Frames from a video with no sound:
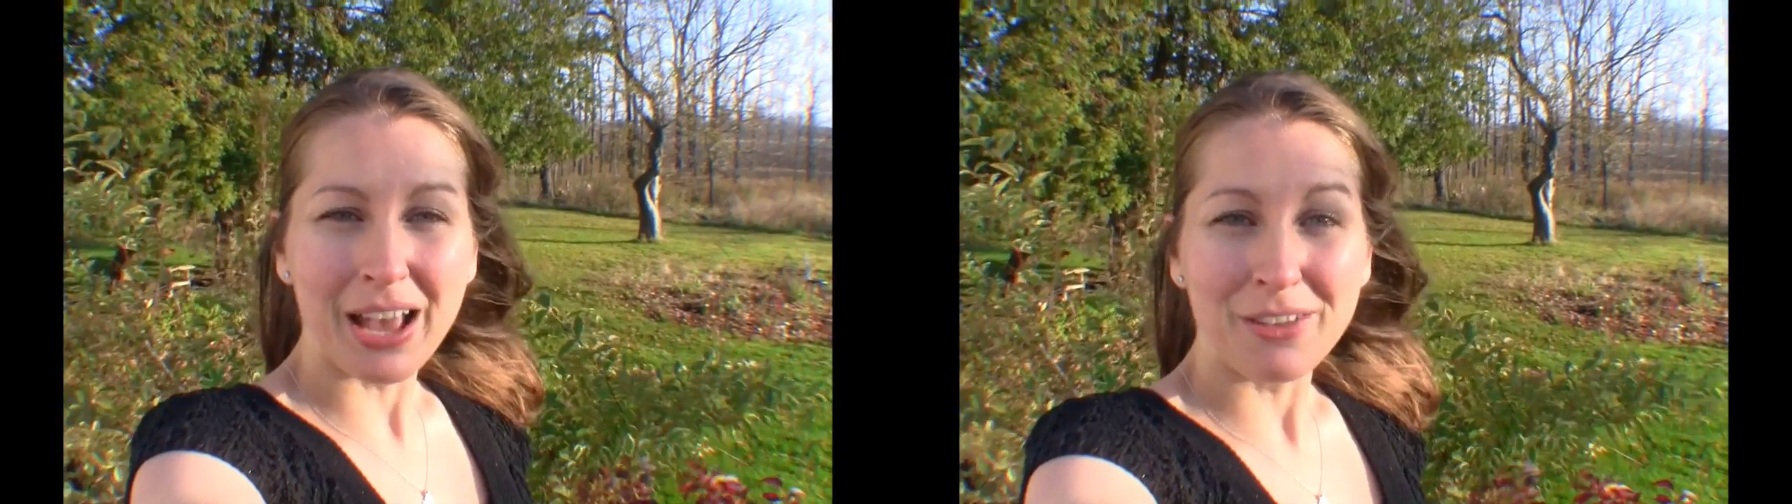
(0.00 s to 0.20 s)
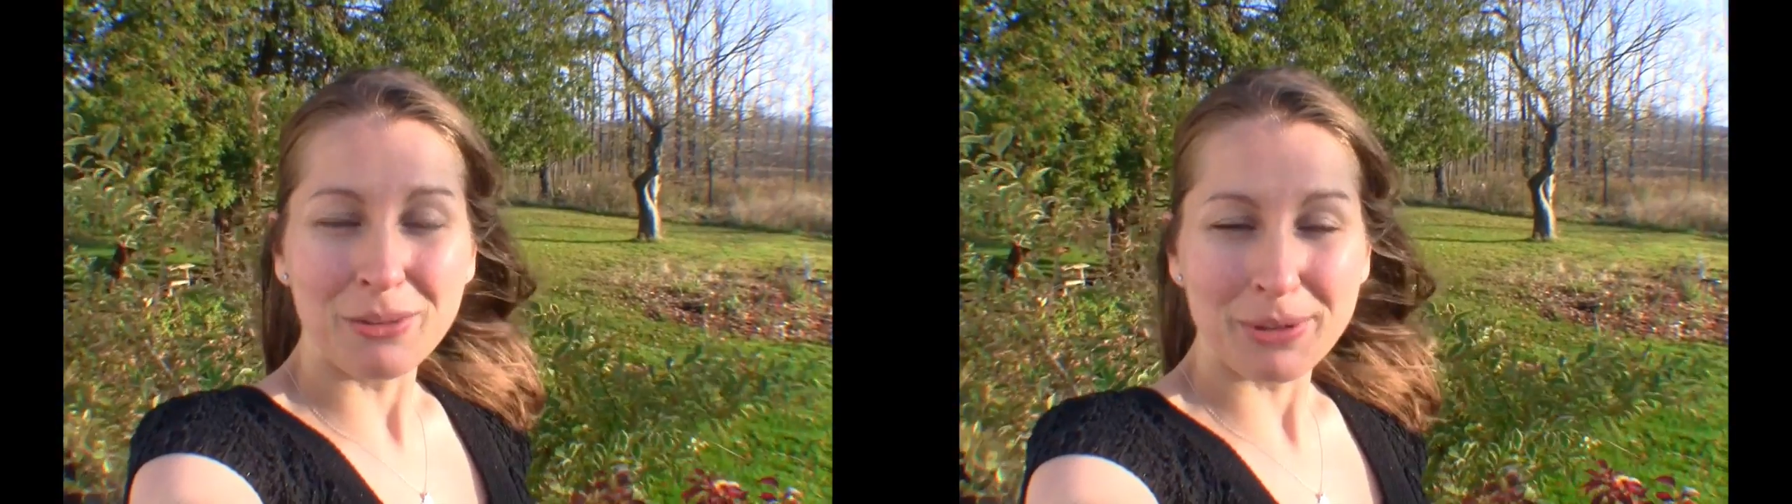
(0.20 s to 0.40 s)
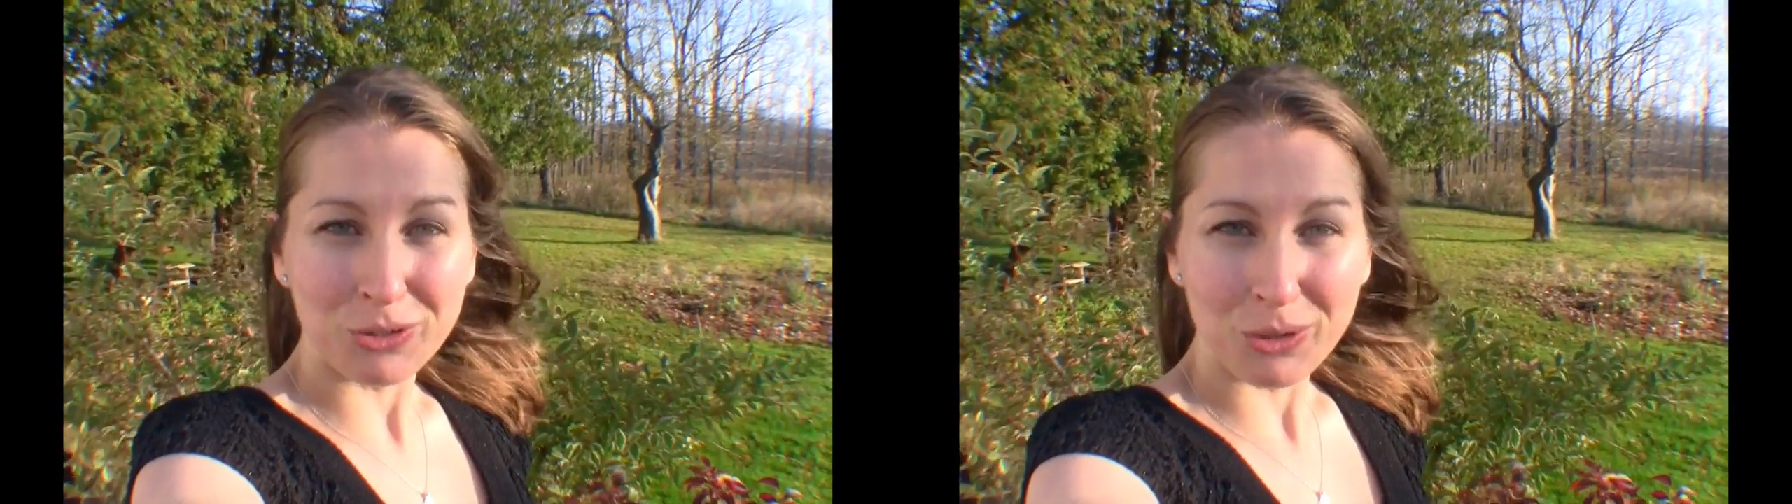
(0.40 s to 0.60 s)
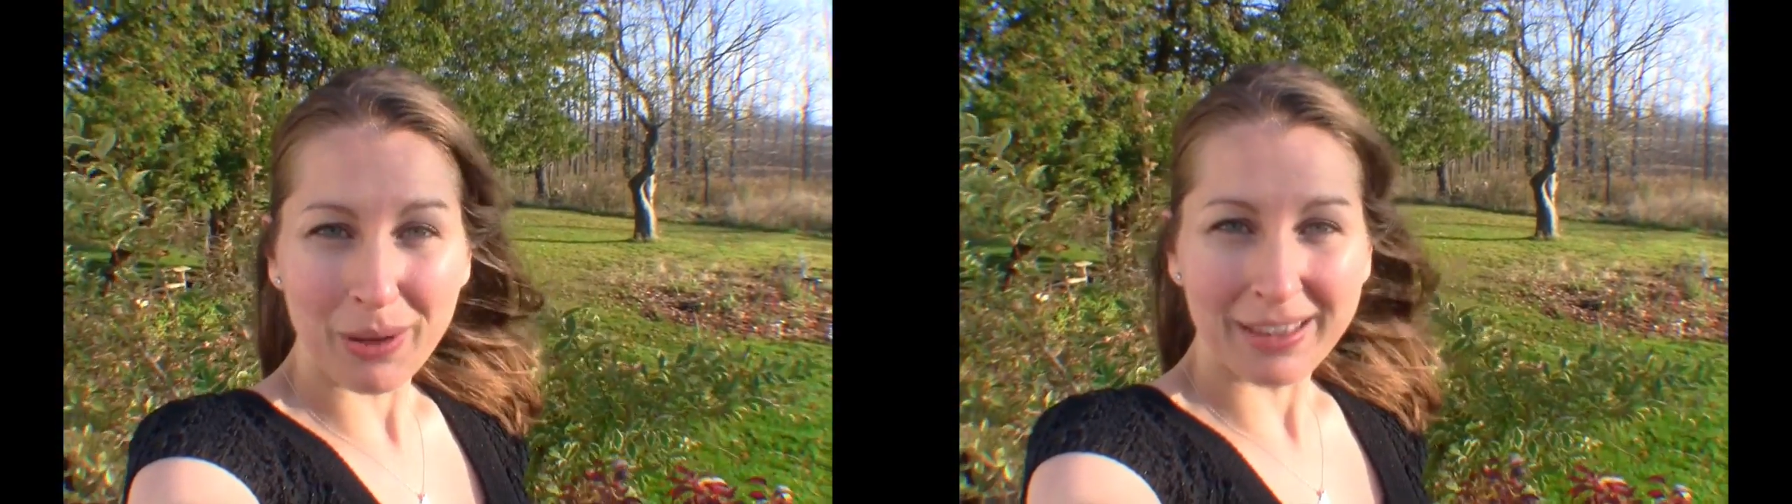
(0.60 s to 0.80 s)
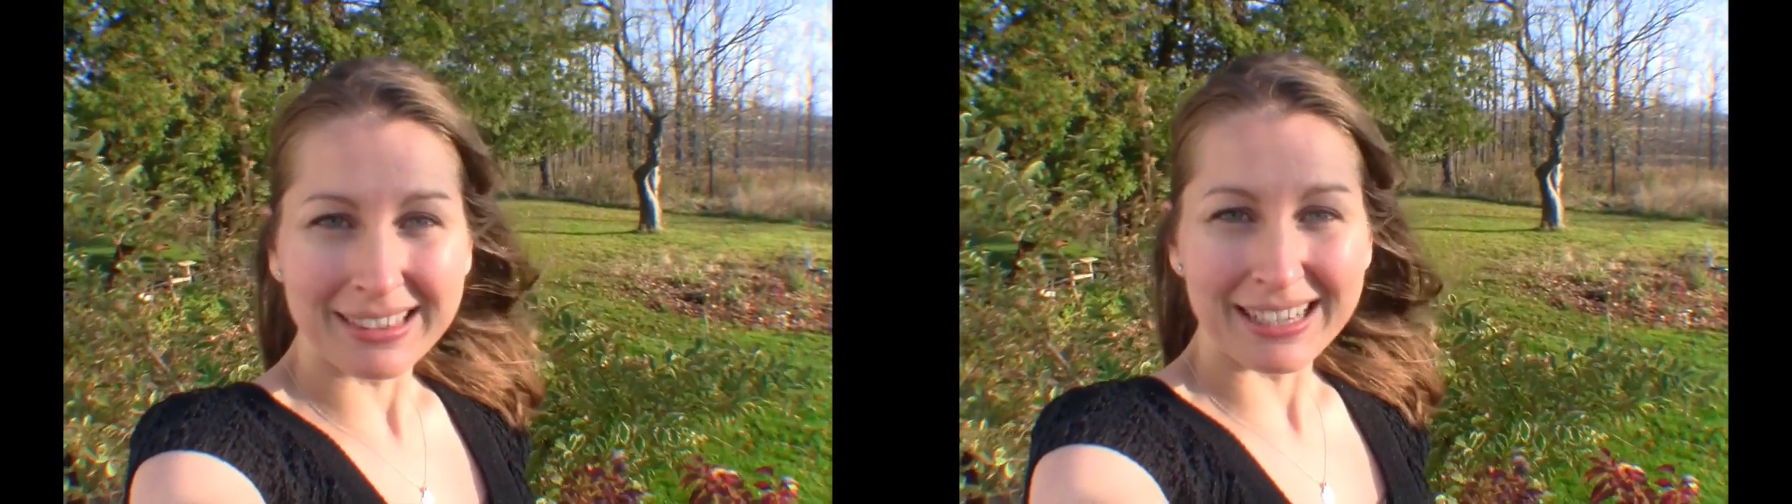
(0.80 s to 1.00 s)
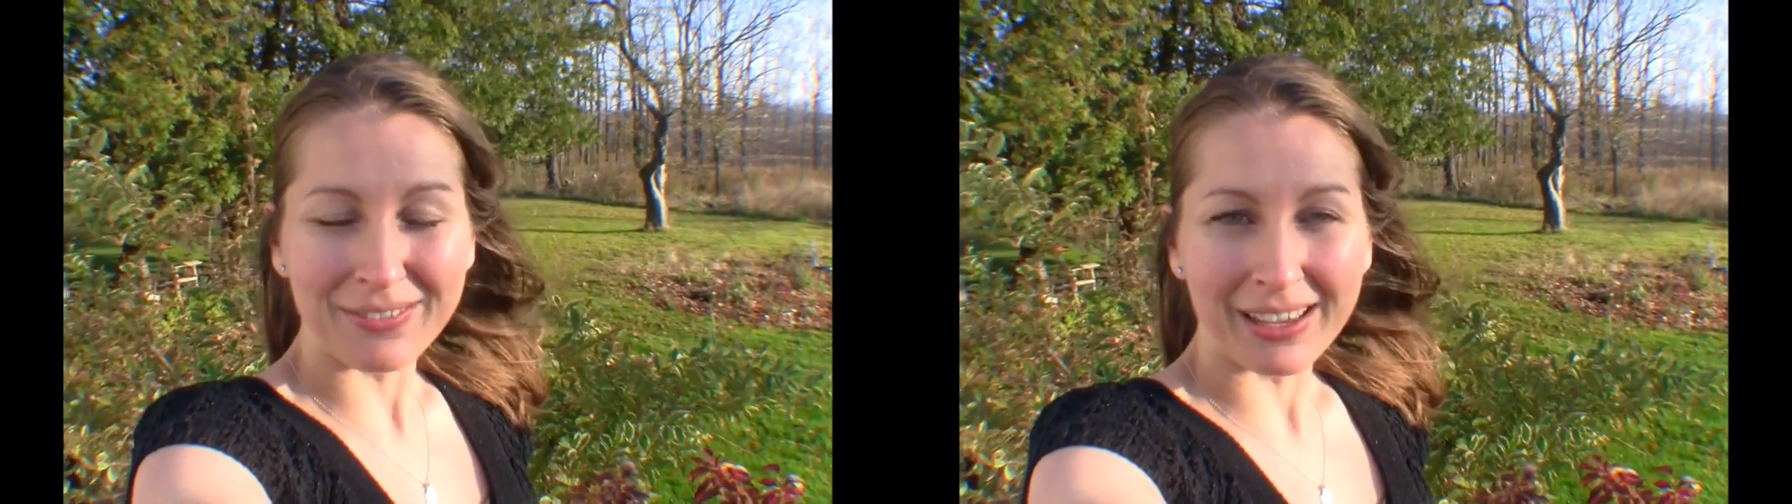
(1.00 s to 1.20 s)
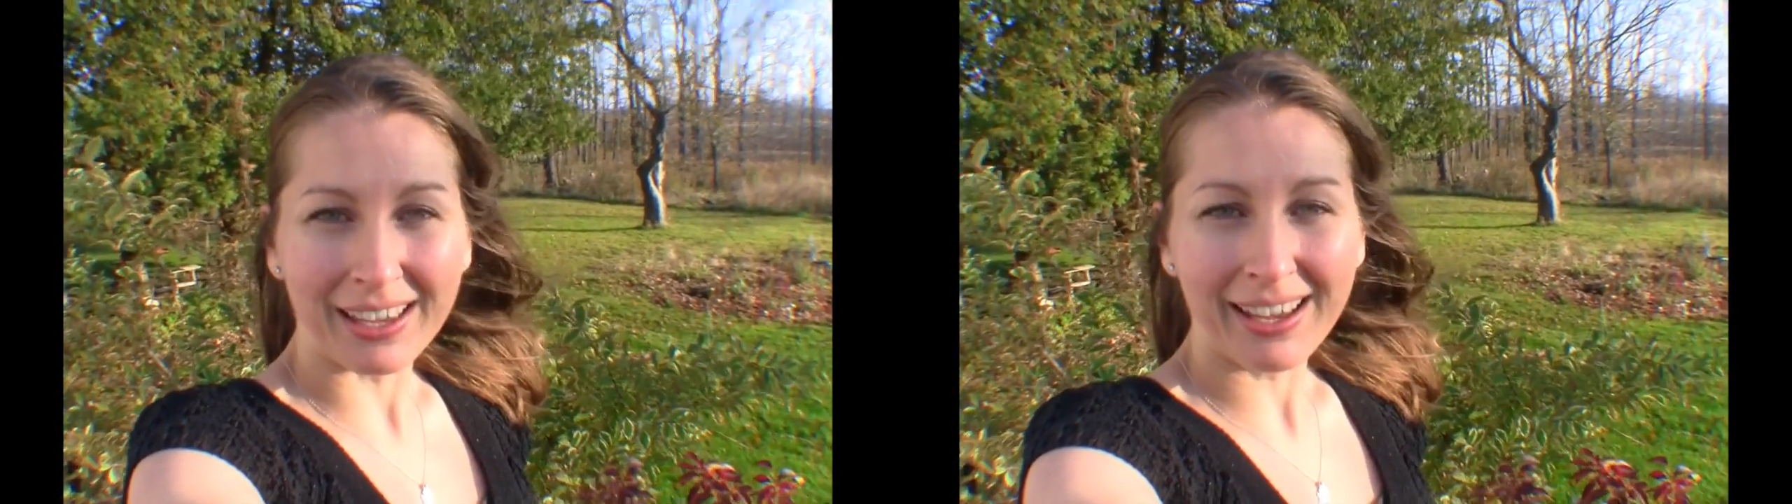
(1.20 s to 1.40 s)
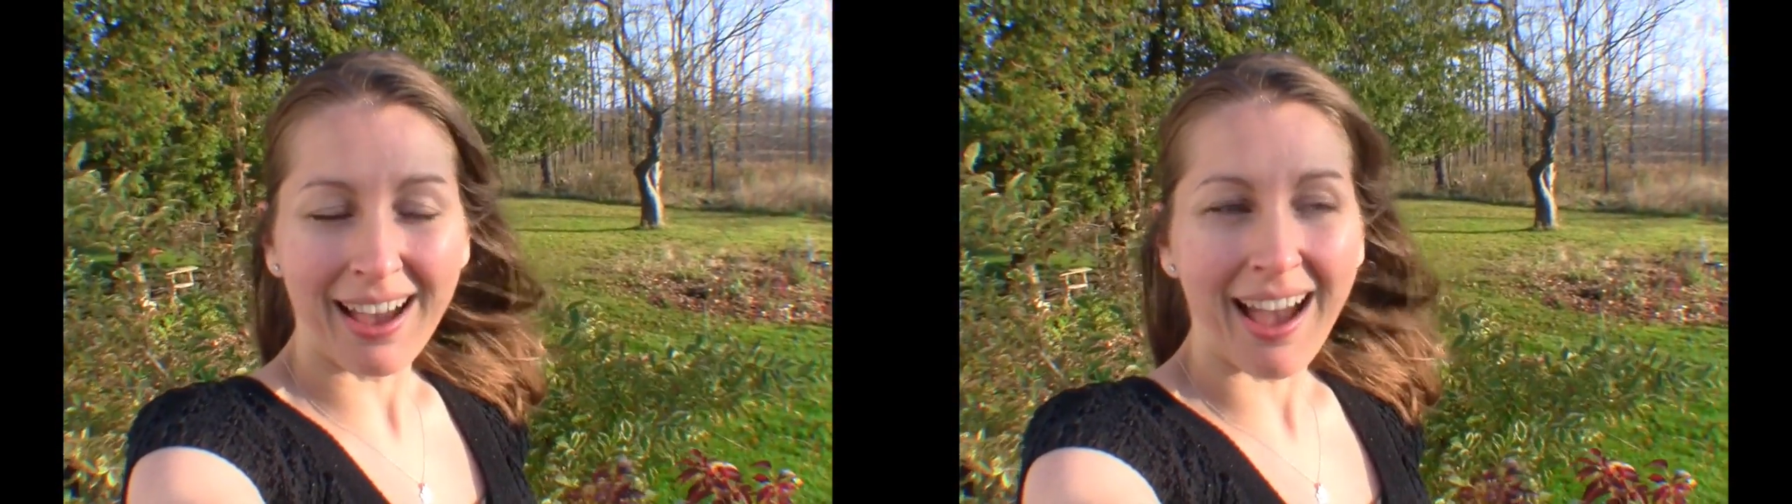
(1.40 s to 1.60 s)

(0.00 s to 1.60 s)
of Habitual Wealth TV.